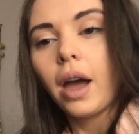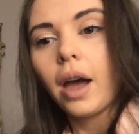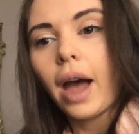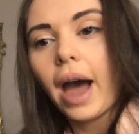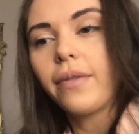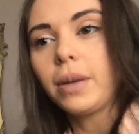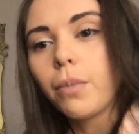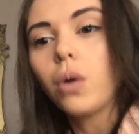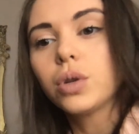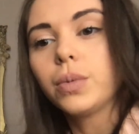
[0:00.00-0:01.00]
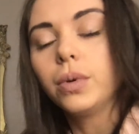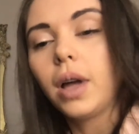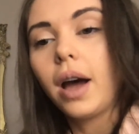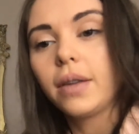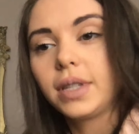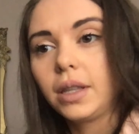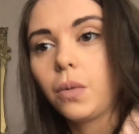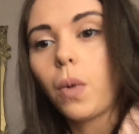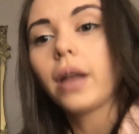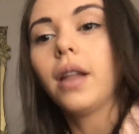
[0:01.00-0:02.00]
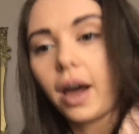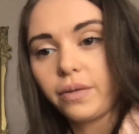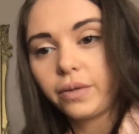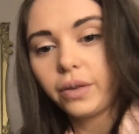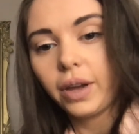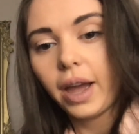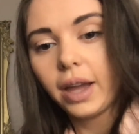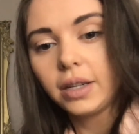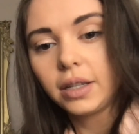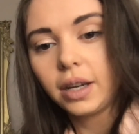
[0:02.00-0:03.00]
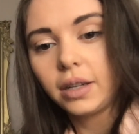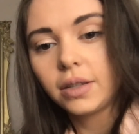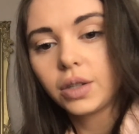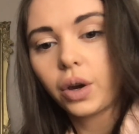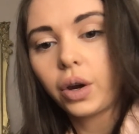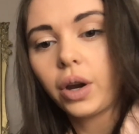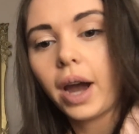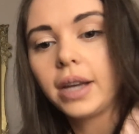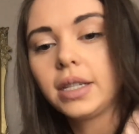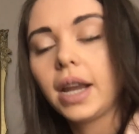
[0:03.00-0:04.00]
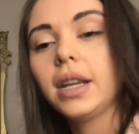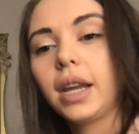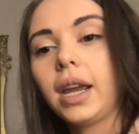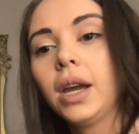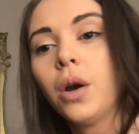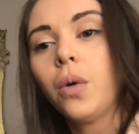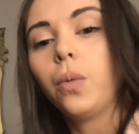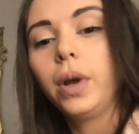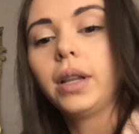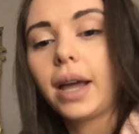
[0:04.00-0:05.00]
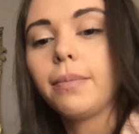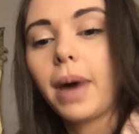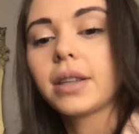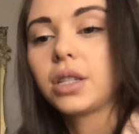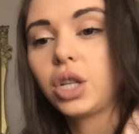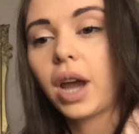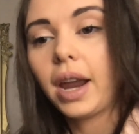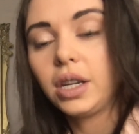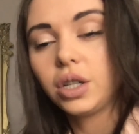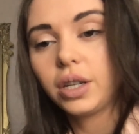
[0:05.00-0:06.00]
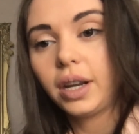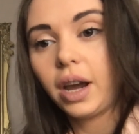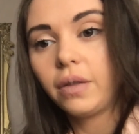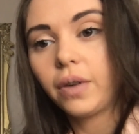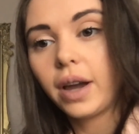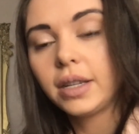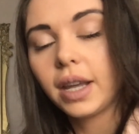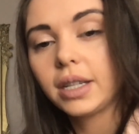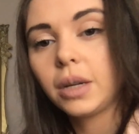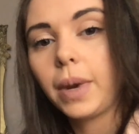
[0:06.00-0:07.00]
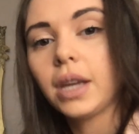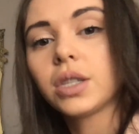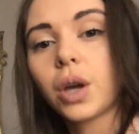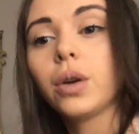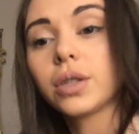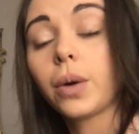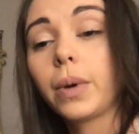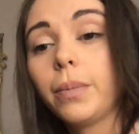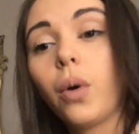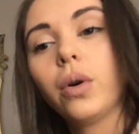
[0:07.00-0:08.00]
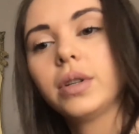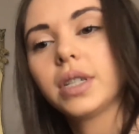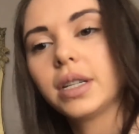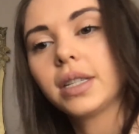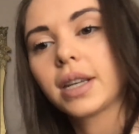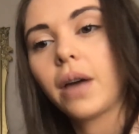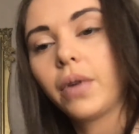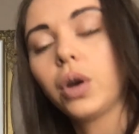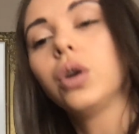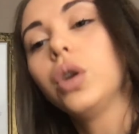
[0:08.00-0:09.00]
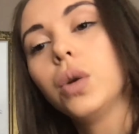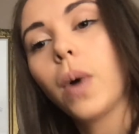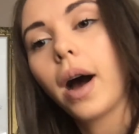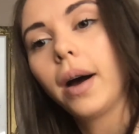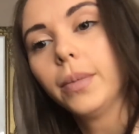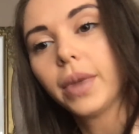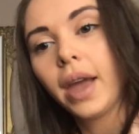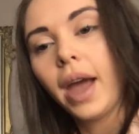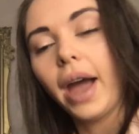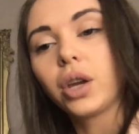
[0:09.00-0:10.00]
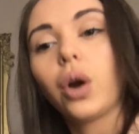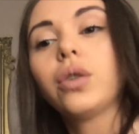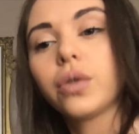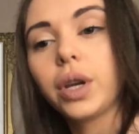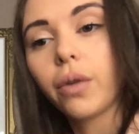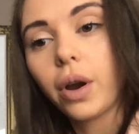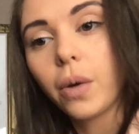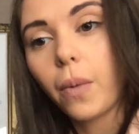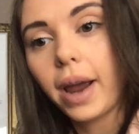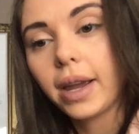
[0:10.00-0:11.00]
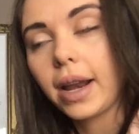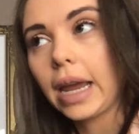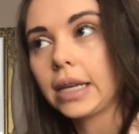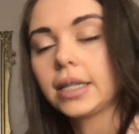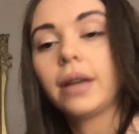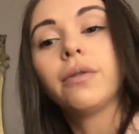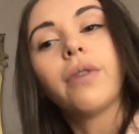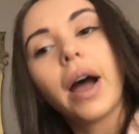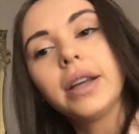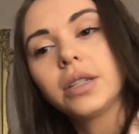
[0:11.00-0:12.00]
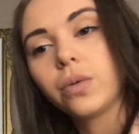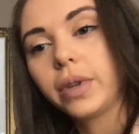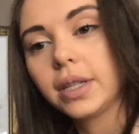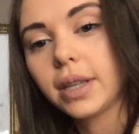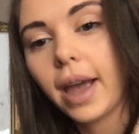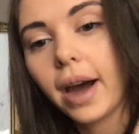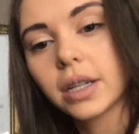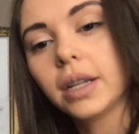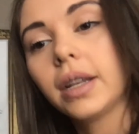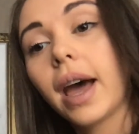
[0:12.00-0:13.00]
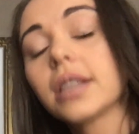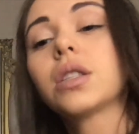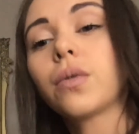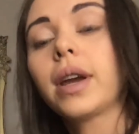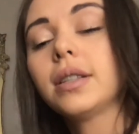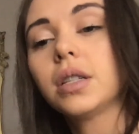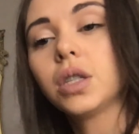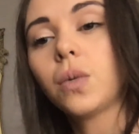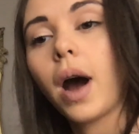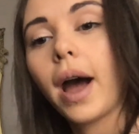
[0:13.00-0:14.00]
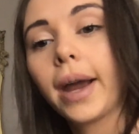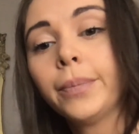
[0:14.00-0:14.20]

having multiple lives in the one life. And so identity will and must change. And I find that to be so important to discover who you are and go through your own awakenings and find all this out. And that's the reasons why